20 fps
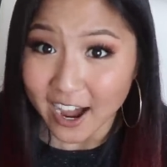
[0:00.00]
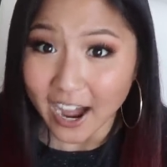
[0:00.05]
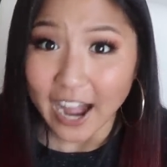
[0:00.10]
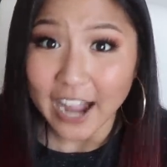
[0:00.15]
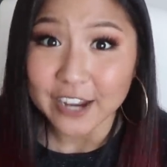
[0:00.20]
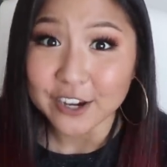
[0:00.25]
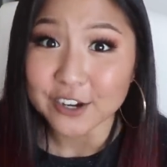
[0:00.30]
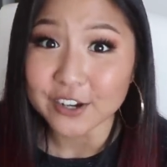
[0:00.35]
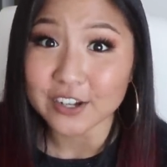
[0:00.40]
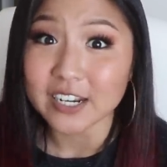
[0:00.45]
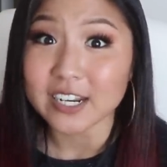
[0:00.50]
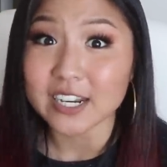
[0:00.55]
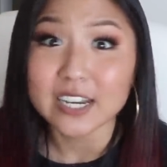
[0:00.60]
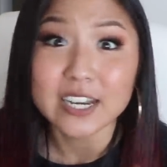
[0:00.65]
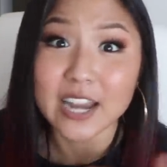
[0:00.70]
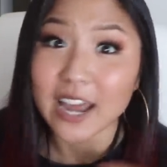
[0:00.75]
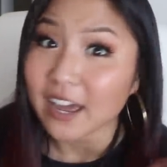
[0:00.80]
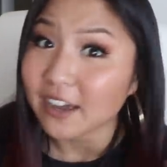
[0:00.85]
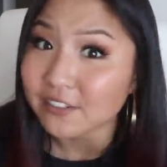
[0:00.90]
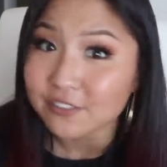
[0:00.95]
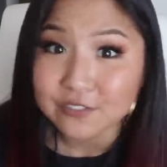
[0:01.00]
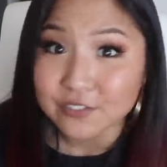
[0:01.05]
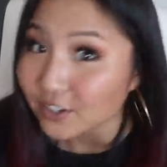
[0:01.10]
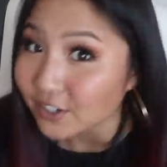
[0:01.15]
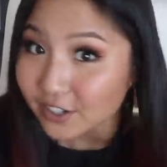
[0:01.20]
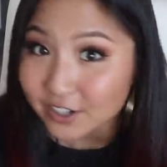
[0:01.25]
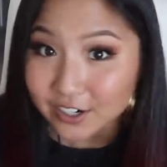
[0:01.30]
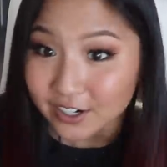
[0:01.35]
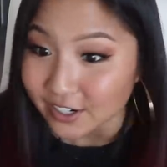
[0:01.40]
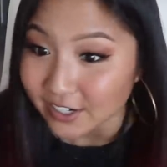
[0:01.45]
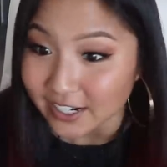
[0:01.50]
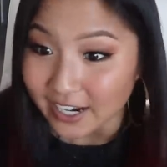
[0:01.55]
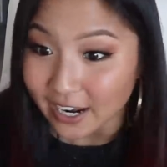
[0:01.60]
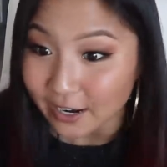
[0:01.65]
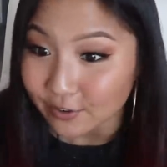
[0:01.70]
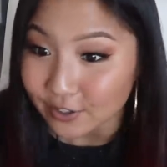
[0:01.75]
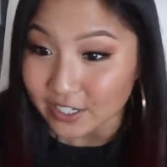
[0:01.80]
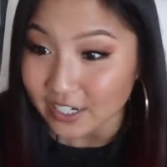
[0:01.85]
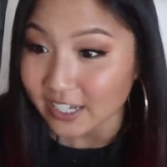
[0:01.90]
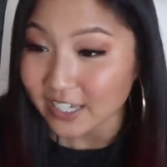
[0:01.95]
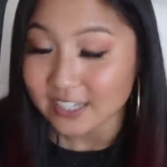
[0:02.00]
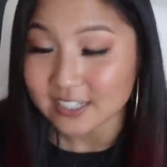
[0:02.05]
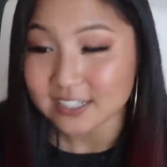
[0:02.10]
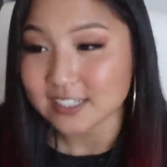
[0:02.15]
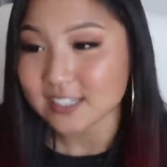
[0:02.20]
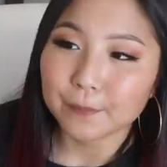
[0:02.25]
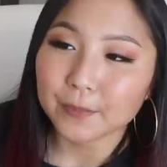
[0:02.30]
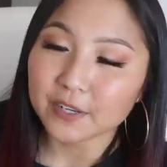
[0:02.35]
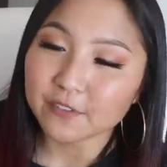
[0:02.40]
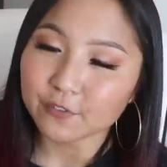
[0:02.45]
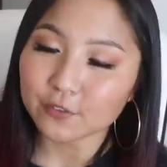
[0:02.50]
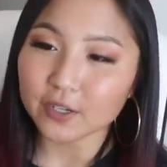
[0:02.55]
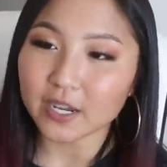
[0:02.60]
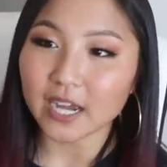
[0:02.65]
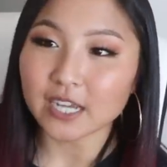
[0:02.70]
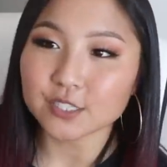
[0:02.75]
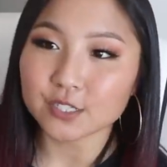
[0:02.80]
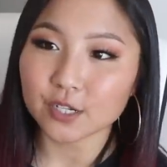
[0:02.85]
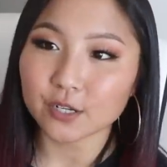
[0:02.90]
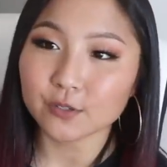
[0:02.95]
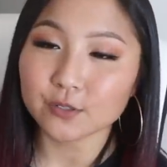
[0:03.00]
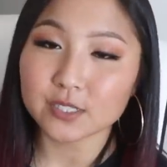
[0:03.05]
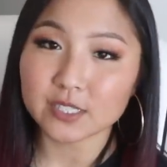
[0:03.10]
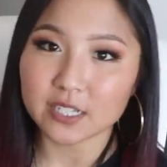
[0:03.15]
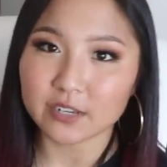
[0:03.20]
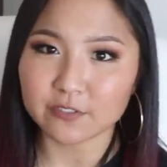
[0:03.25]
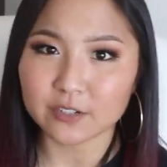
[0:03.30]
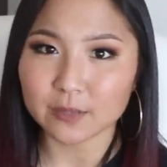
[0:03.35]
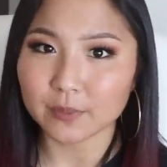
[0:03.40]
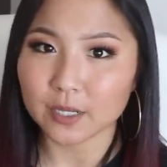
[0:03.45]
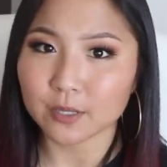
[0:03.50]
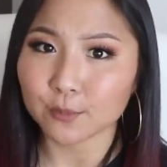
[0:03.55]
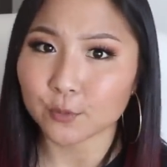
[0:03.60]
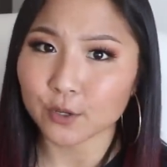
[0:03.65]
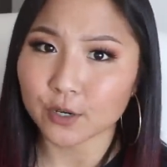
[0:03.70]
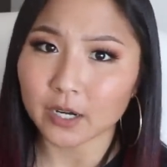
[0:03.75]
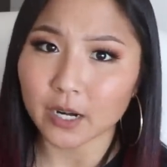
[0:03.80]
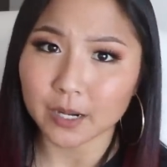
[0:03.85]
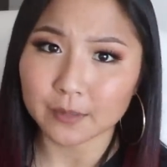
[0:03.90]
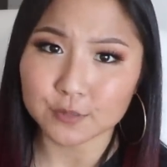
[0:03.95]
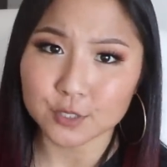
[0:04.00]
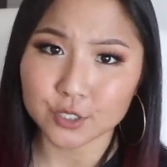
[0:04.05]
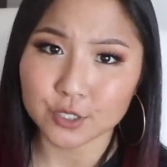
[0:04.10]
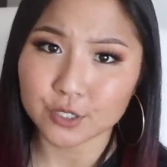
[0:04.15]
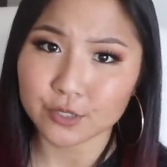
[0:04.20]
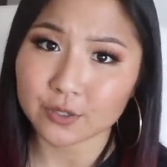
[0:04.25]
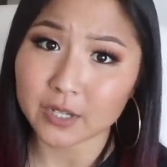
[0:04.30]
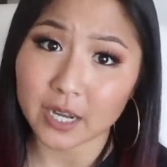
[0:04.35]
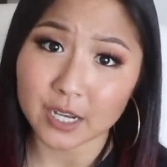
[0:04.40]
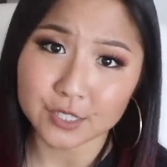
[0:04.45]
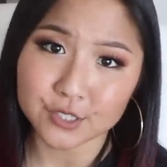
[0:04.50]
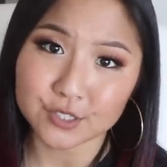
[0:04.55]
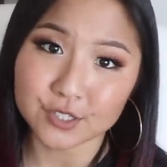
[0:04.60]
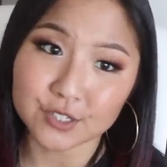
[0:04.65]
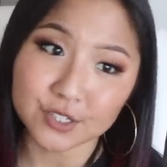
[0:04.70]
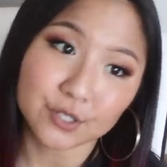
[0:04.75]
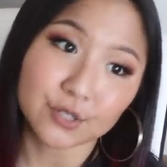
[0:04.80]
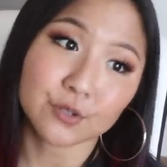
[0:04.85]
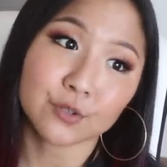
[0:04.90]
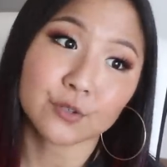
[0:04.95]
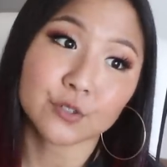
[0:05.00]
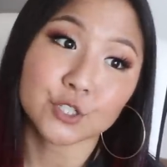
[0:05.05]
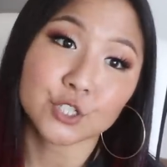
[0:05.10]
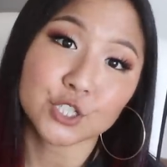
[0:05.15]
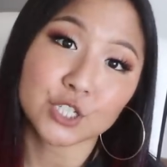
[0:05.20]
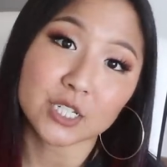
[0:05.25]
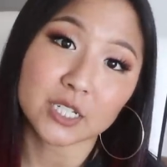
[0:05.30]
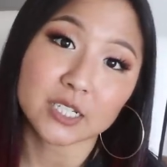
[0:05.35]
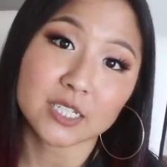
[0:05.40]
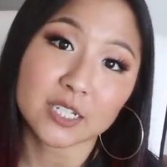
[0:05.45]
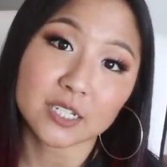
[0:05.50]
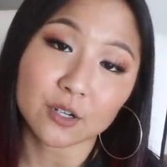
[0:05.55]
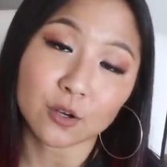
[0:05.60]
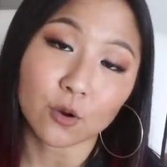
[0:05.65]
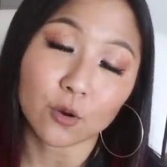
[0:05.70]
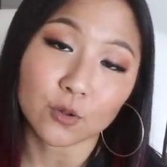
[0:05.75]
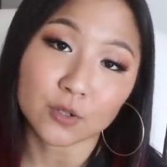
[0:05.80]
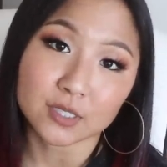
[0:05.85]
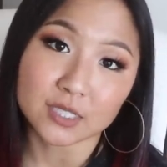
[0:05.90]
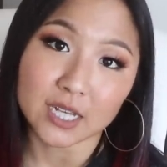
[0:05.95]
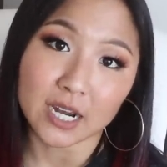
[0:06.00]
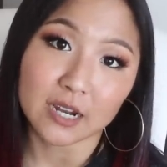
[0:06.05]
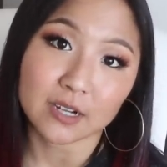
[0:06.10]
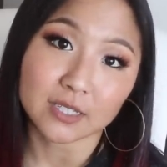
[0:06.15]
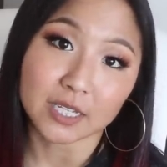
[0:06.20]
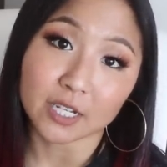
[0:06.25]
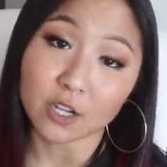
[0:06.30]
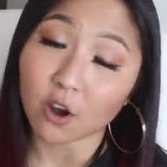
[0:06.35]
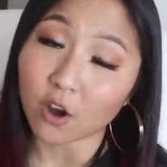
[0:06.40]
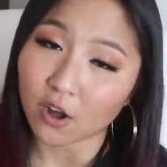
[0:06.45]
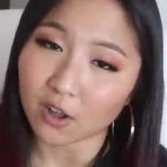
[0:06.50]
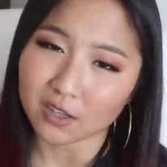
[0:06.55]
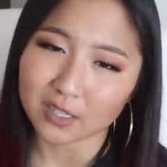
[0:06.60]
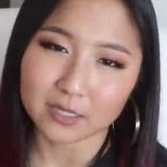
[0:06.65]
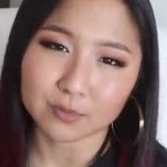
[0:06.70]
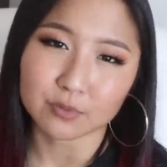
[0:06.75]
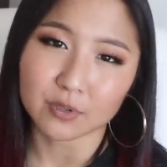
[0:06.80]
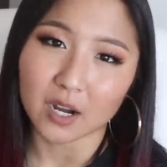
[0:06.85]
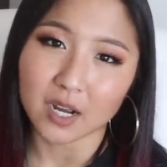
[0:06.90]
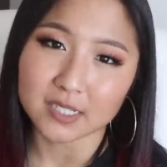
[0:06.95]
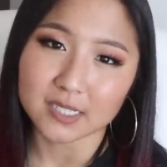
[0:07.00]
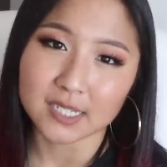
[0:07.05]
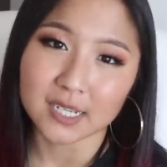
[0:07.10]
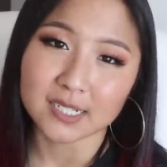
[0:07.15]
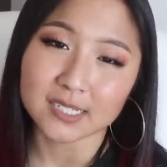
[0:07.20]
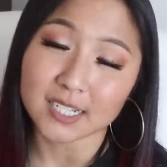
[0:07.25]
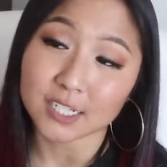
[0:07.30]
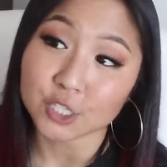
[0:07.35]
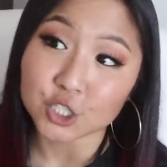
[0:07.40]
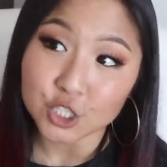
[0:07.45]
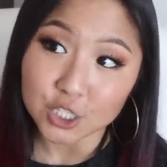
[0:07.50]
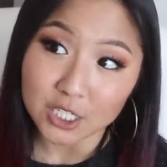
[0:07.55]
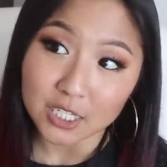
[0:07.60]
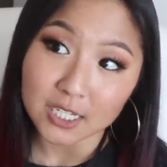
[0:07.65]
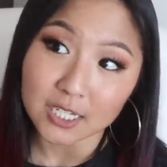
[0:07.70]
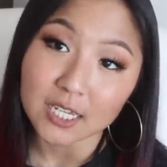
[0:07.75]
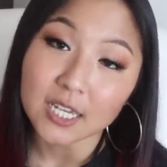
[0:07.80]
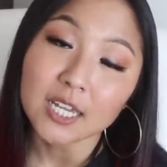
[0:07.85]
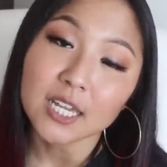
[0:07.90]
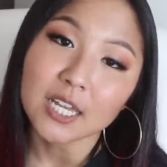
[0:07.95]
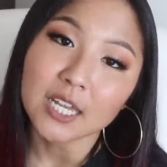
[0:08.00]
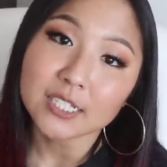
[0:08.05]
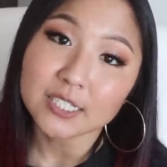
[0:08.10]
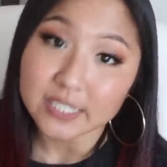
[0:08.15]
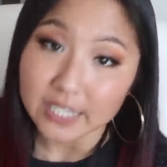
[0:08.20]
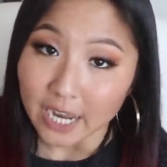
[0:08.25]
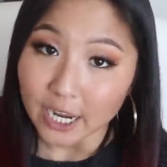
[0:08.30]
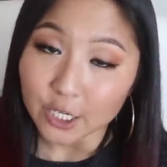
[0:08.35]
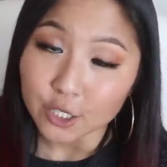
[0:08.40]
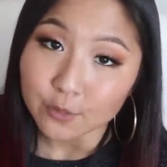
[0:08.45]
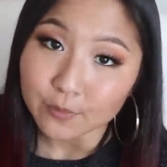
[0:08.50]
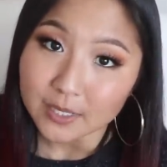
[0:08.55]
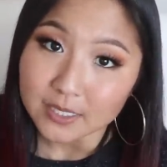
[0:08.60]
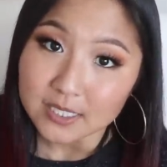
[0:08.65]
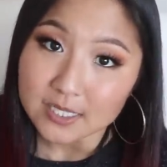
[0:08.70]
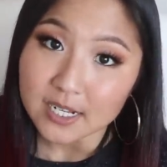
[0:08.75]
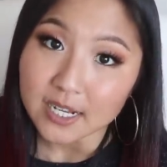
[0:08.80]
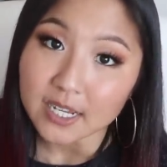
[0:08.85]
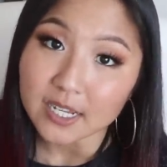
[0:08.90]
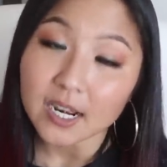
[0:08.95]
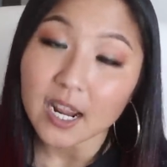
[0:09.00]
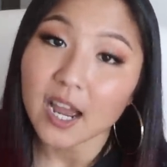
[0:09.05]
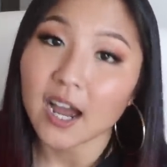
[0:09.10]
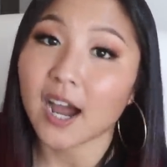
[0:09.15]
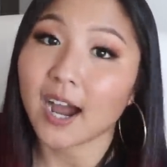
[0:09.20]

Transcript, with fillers: I could never nowadays. But if you guys know Stephanie Buttermore, I'm sure you guys do, she did a whole entire like all-in process and she documented it.